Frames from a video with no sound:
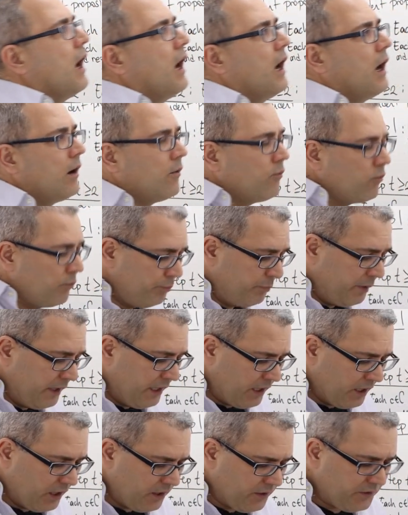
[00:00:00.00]
Uh,
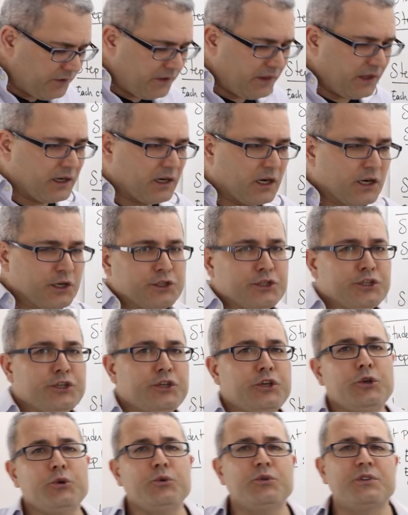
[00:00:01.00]
because there are
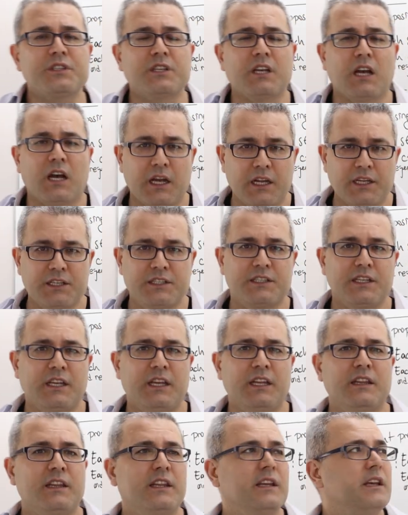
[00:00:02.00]
two sides
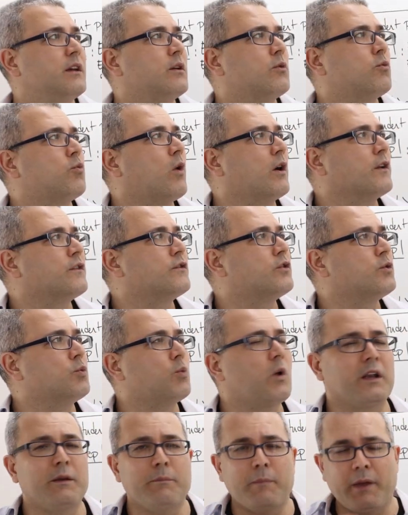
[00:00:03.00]
in the
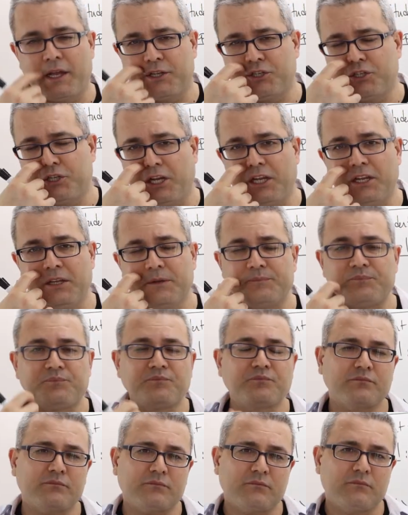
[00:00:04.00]
one-to-one matching,
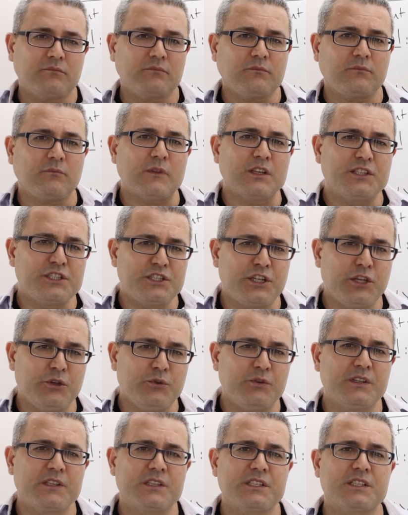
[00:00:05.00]

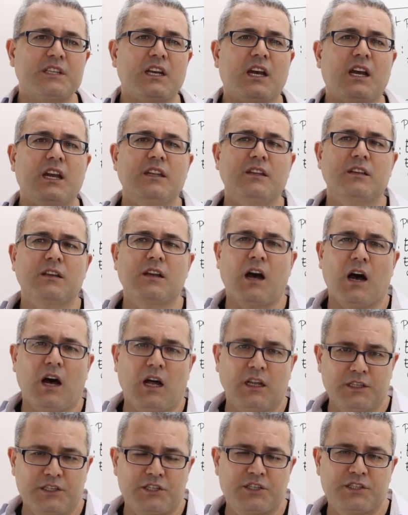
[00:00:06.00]
student side,
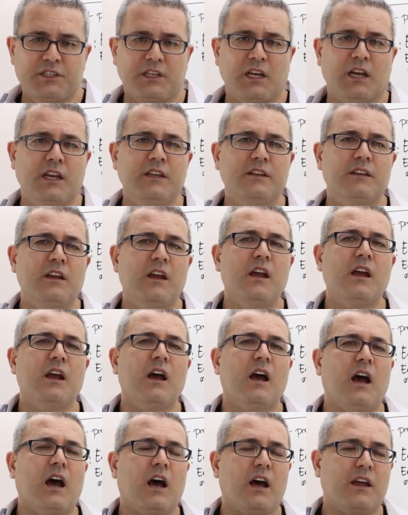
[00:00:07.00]
college side,
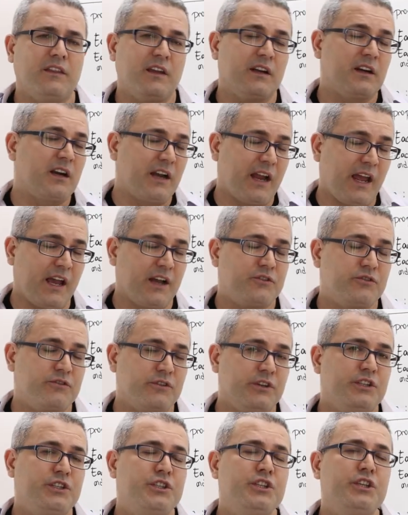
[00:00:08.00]
uh, there are
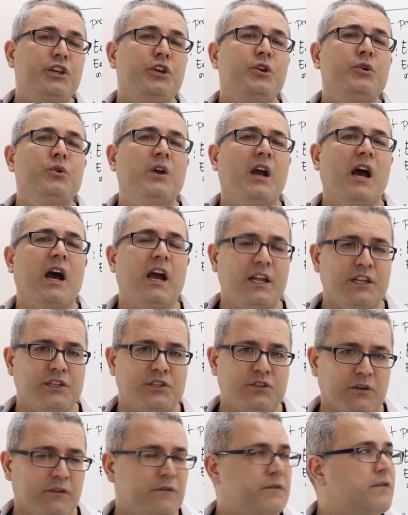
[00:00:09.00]
actually two
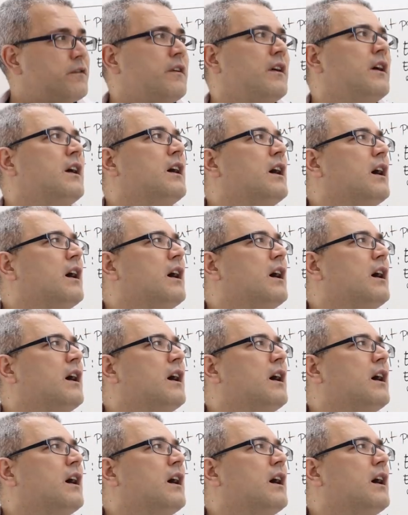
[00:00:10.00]
kinds of